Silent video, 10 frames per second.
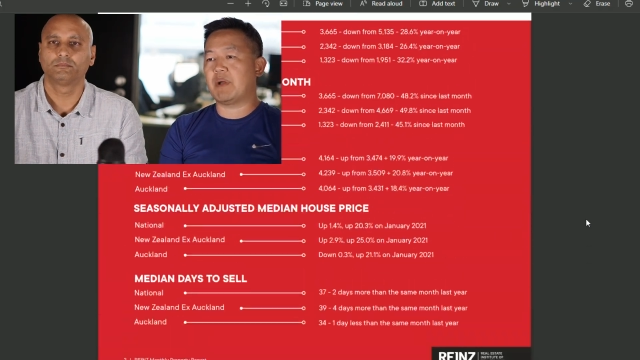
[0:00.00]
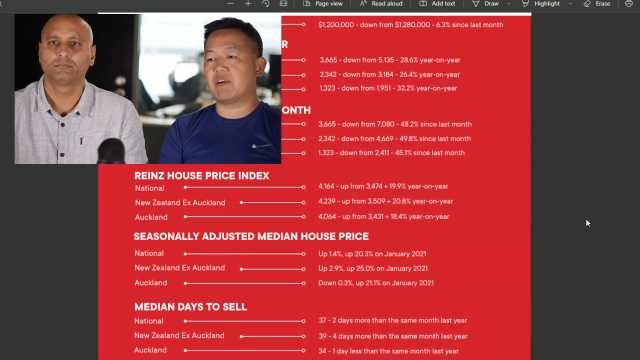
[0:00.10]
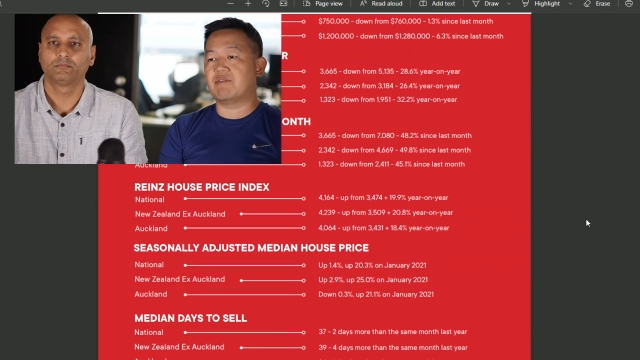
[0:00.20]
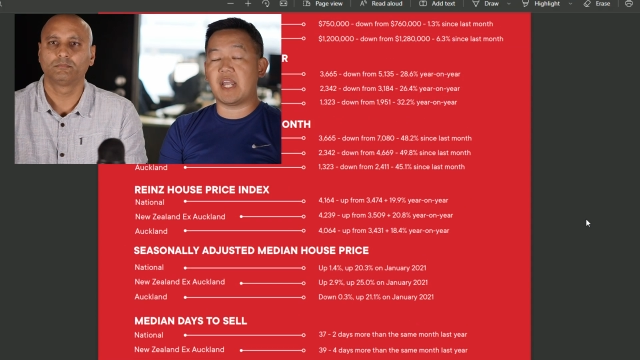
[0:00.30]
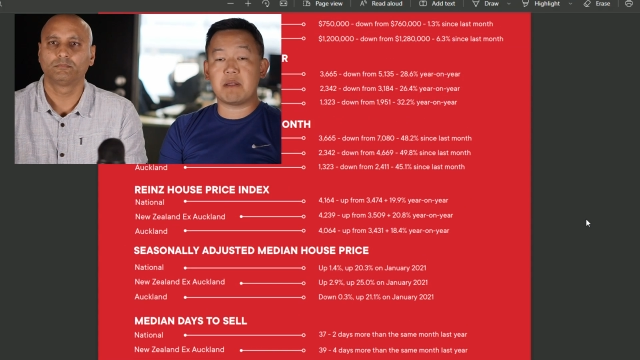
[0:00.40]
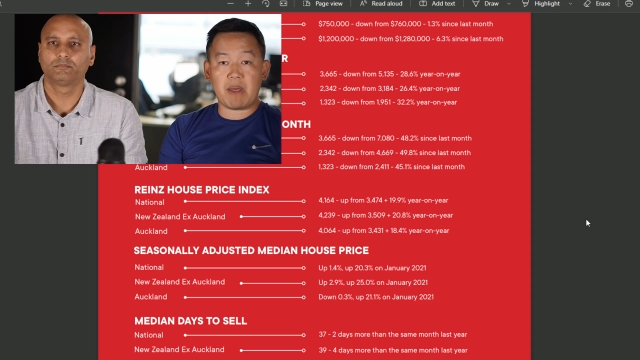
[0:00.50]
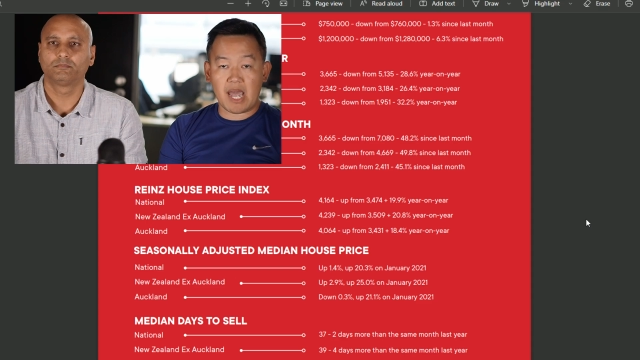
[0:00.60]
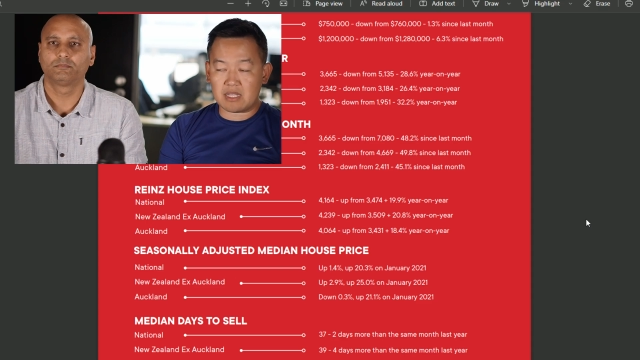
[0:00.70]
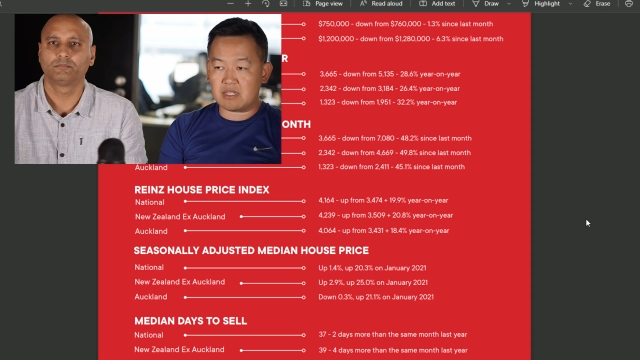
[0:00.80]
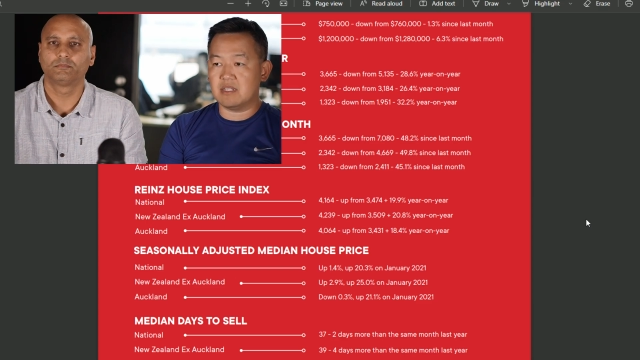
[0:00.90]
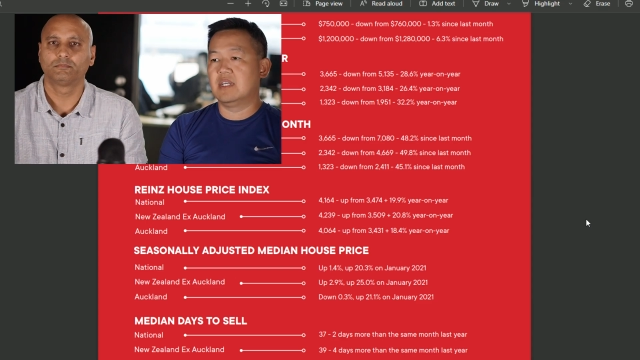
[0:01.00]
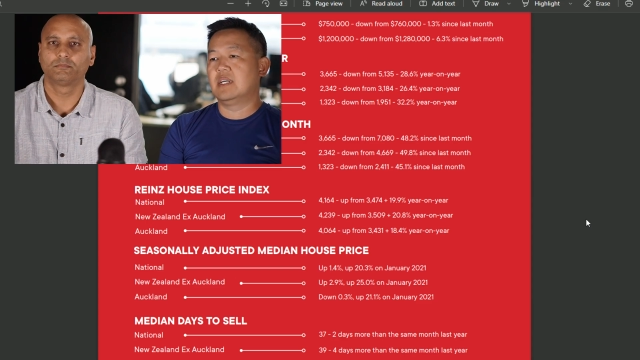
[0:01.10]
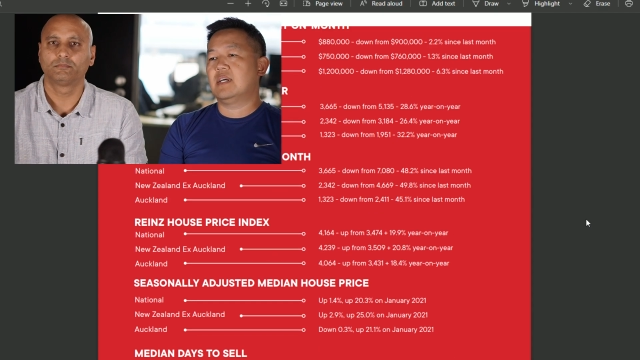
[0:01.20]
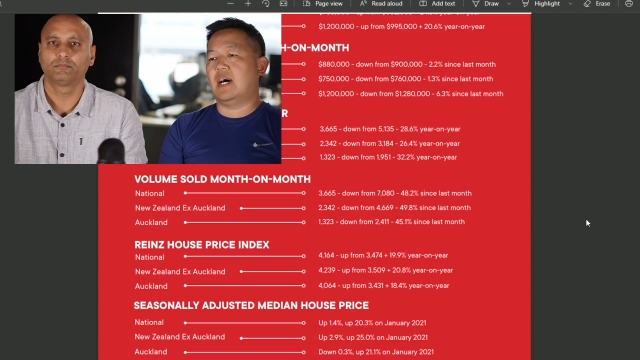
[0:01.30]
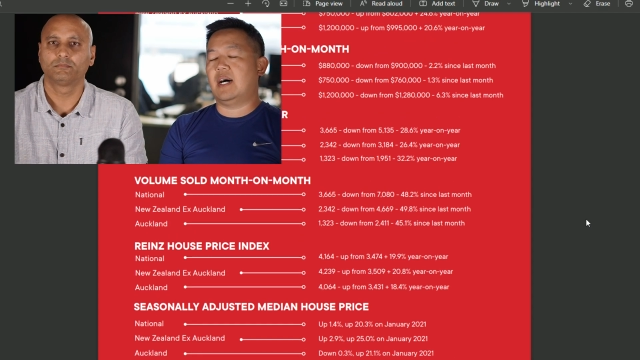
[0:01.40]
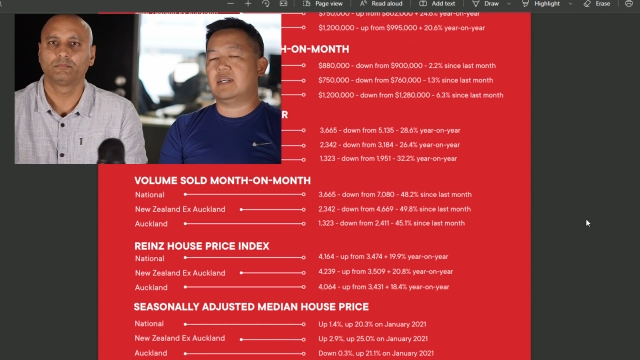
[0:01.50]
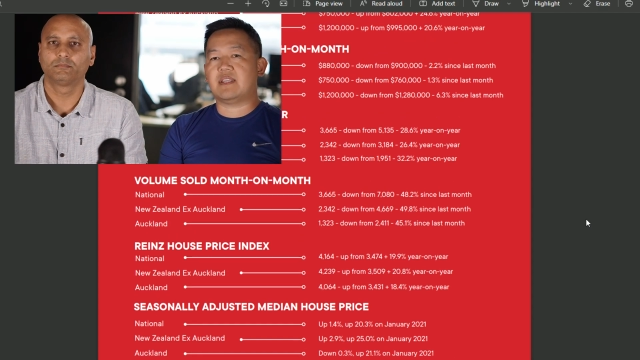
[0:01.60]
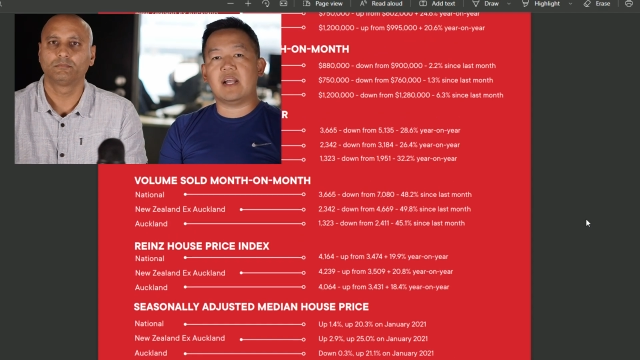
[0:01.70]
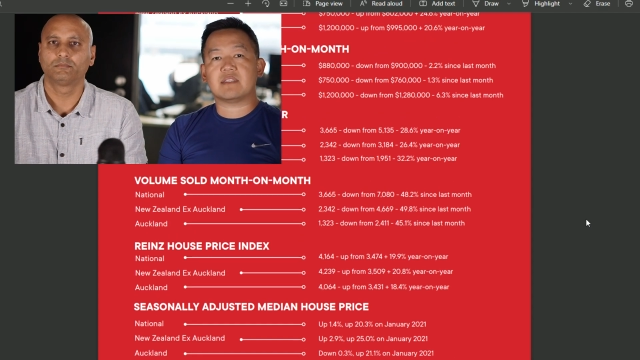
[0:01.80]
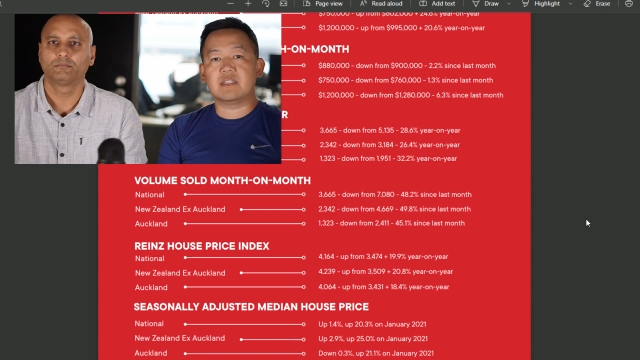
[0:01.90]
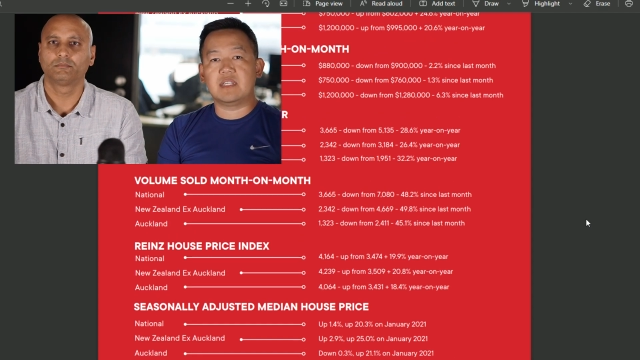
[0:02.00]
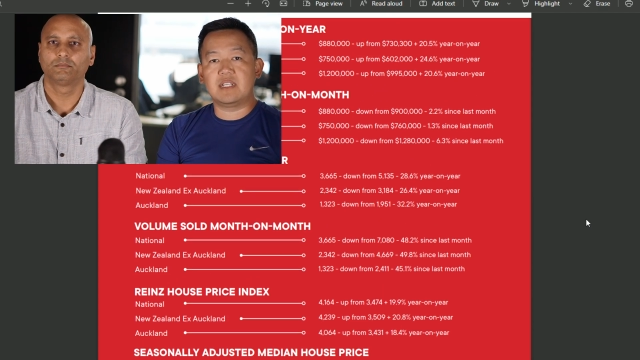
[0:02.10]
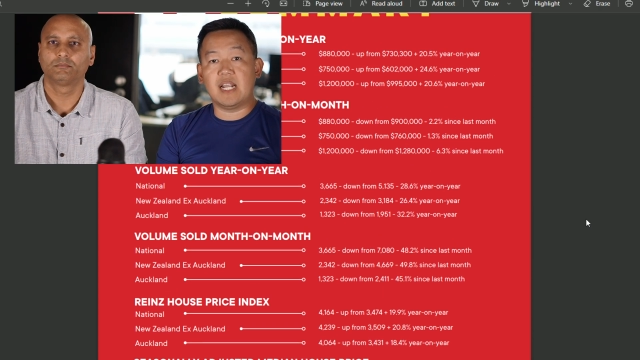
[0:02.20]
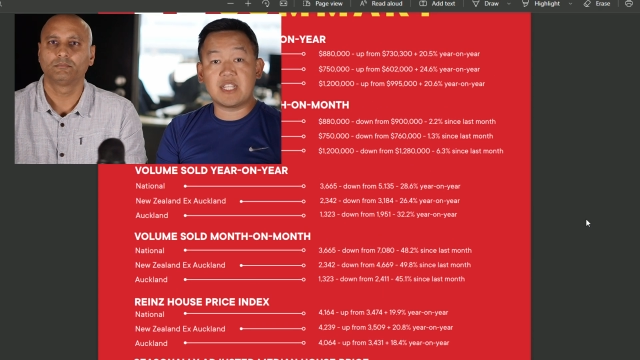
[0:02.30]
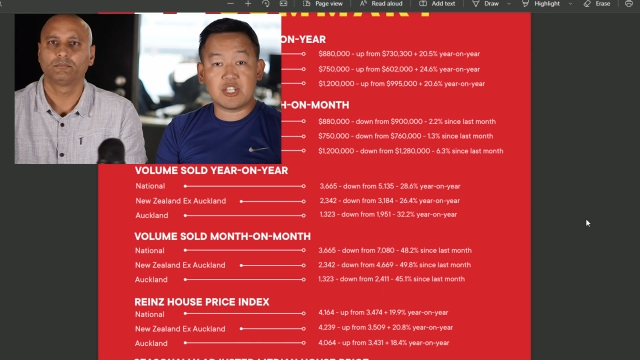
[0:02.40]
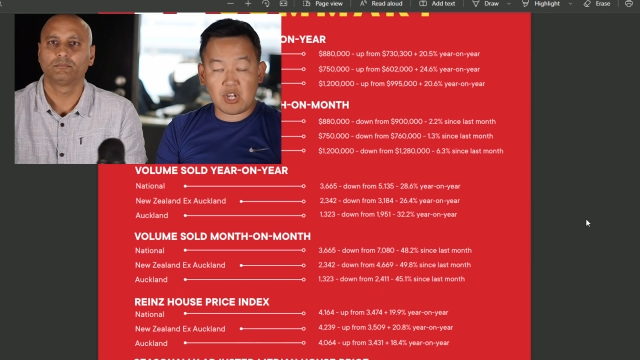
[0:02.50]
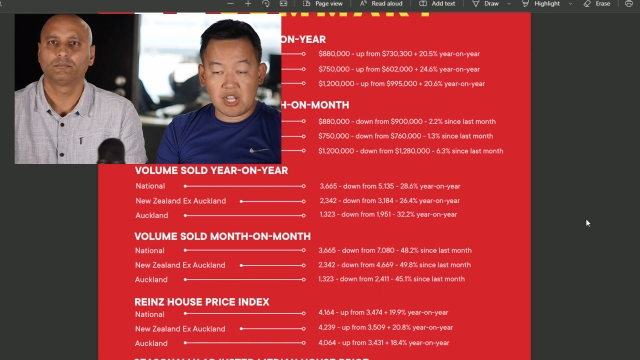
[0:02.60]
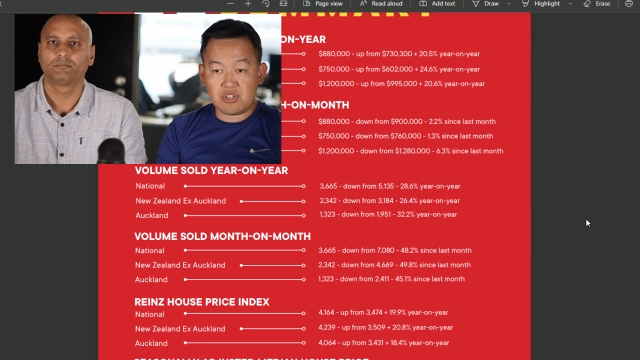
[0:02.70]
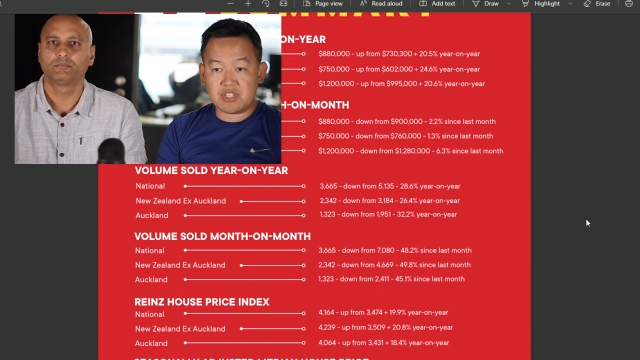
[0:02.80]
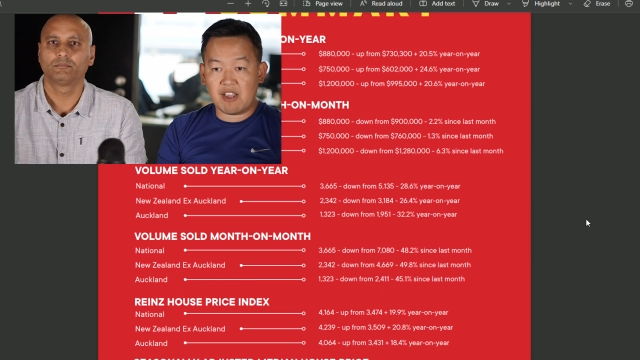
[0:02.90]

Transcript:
Speaker 1: of an impact uh, that the lending changes have